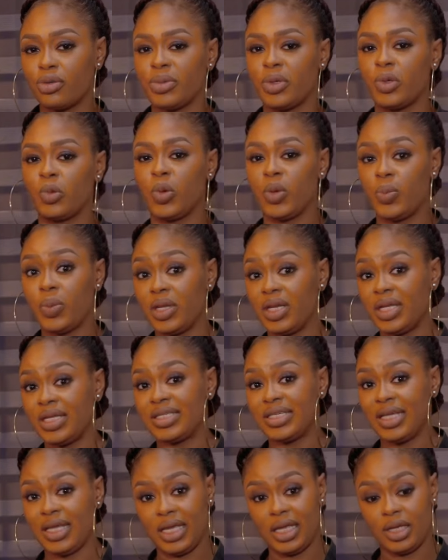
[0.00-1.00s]
to be whipping
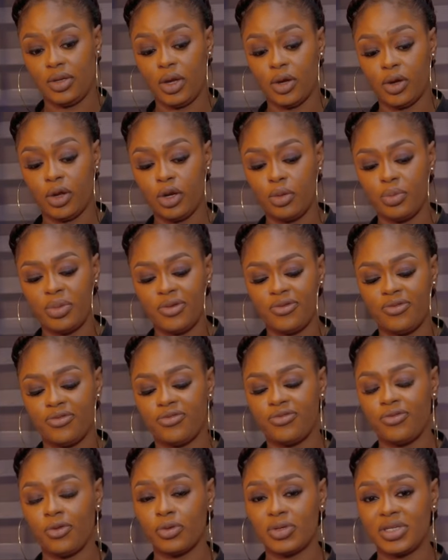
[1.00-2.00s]
it in, you're going to be
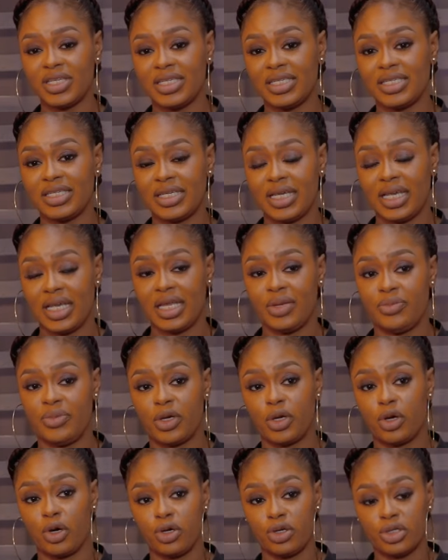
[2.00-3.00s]
folding it in,
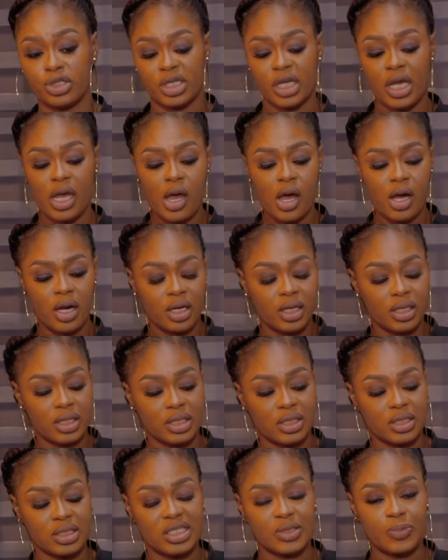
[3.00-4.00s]
because
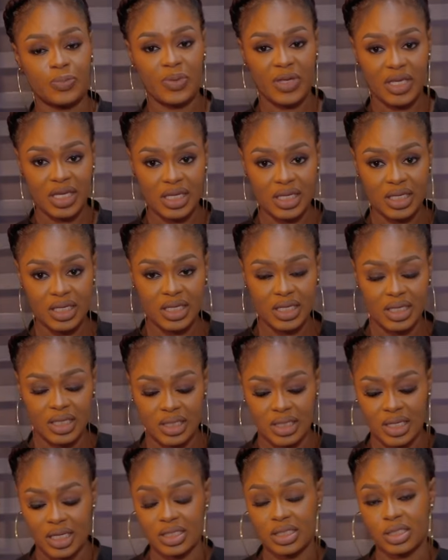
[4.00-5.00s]
the speed
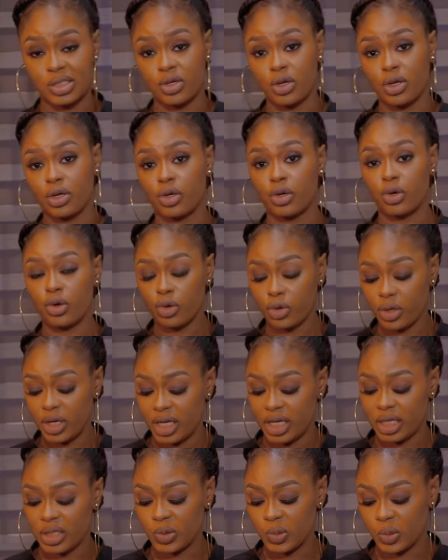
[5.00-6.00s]
that is going to go
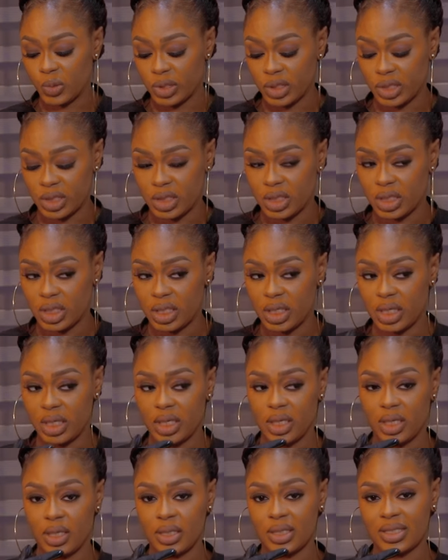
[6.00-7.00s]
in with the
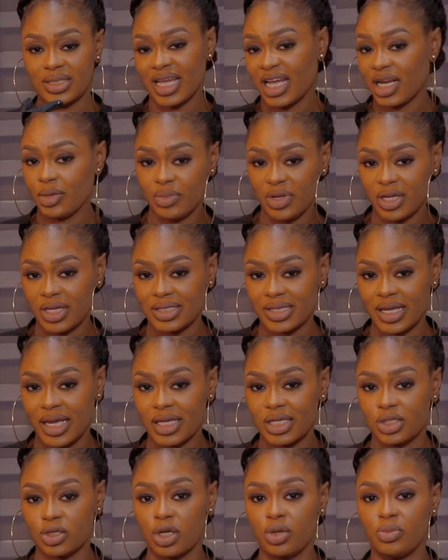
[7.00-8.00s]
stand mixer
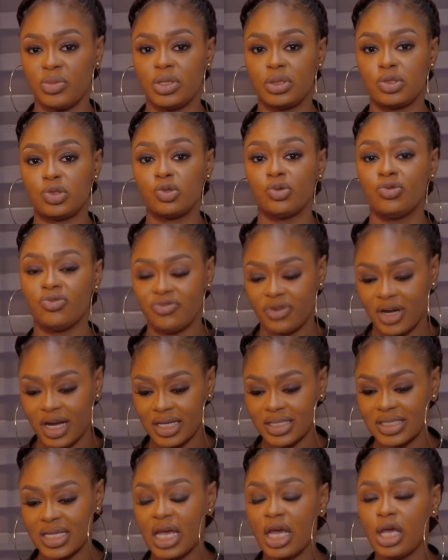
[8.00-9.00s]
is going to be too
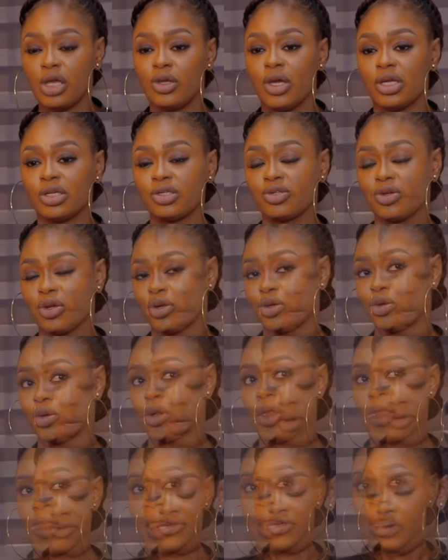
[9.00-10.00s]
fast. You're just going to
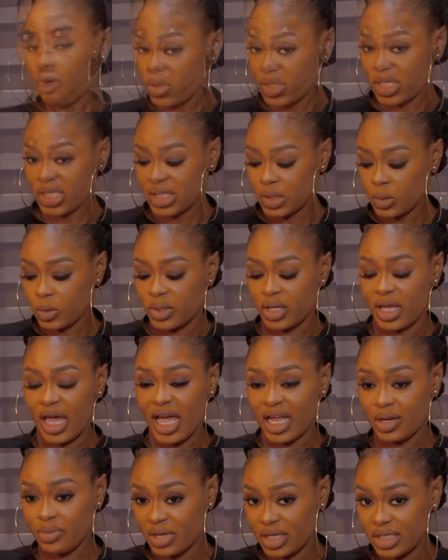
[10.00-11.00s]
fold this in with a
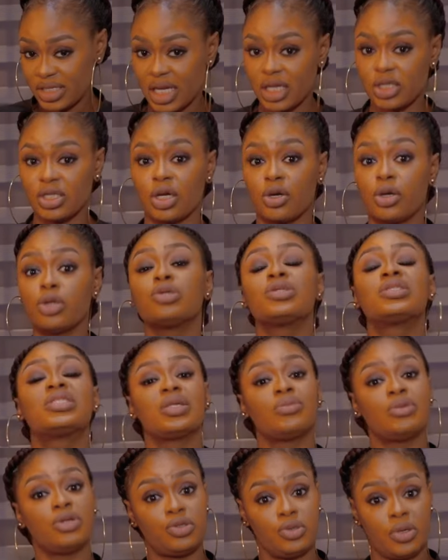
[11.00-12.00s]
hand mixer, as you're going to
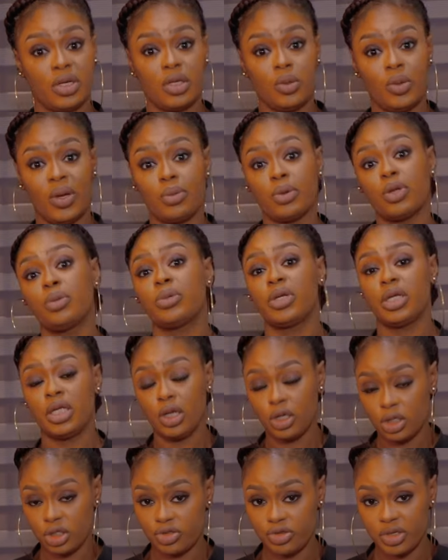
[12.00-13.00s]
see me do anyway. I'm going to be
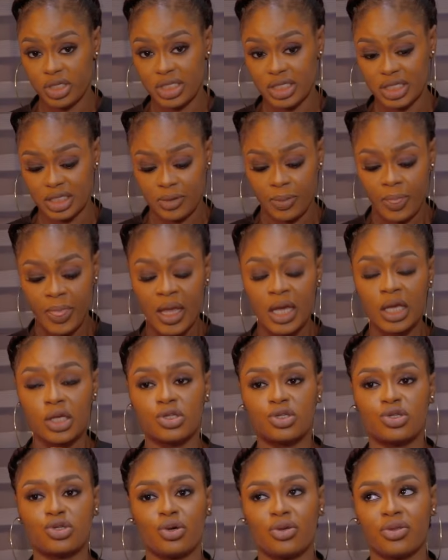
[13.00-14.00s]
illustrating,
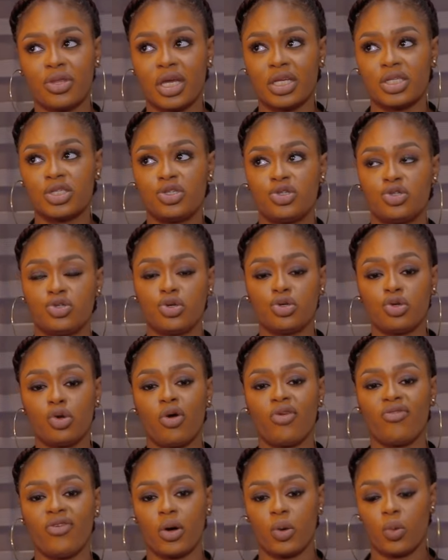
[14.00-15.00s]
so that you don't
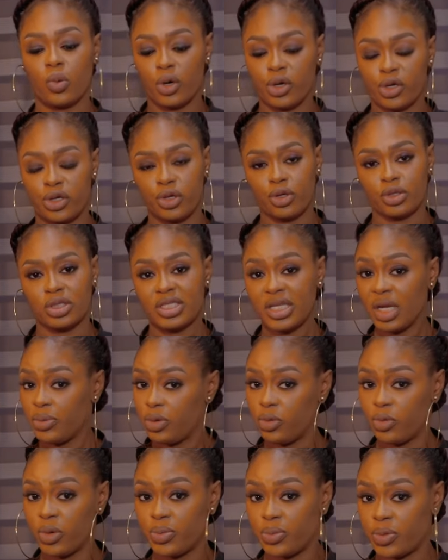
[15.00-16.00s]
overwork your
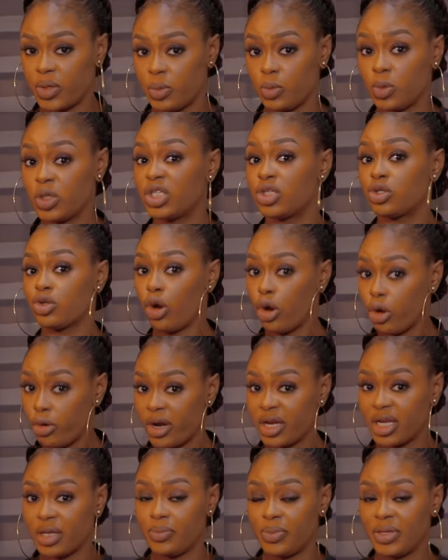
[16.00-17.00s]
stable whipped cream, which is
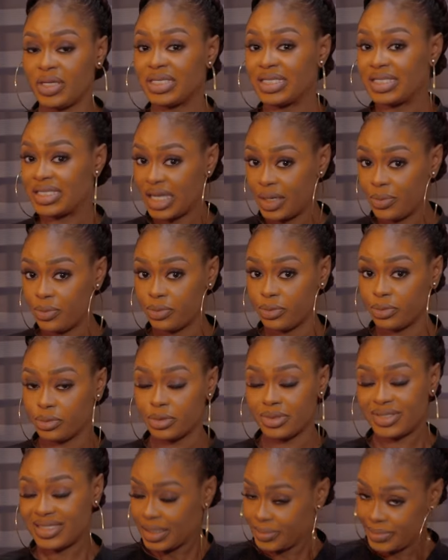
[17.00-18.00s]
already been
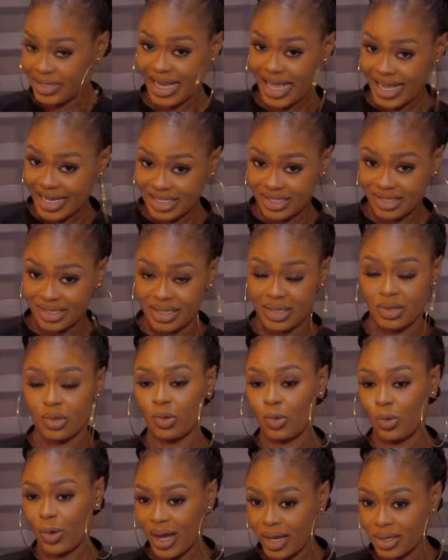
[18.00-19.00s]
stabilized
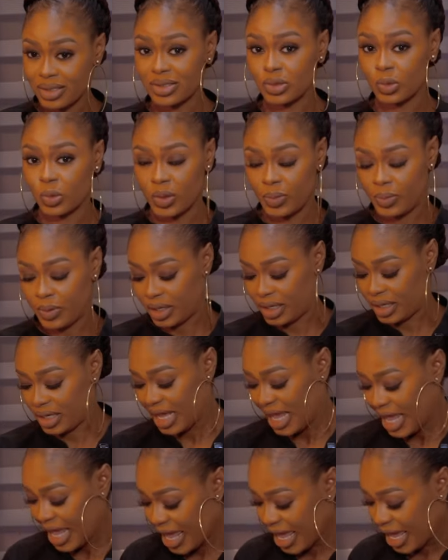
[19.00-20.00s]
whilst whipping.
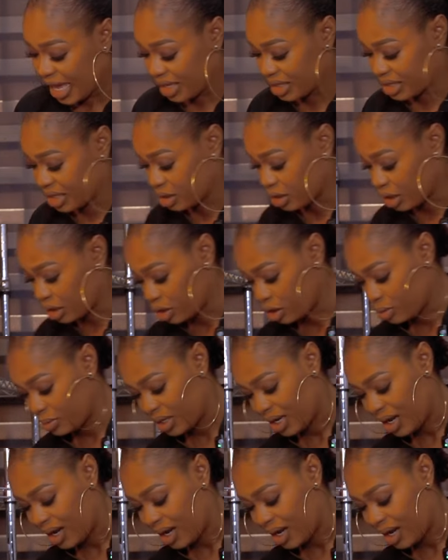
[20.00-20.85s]
And then you're going to be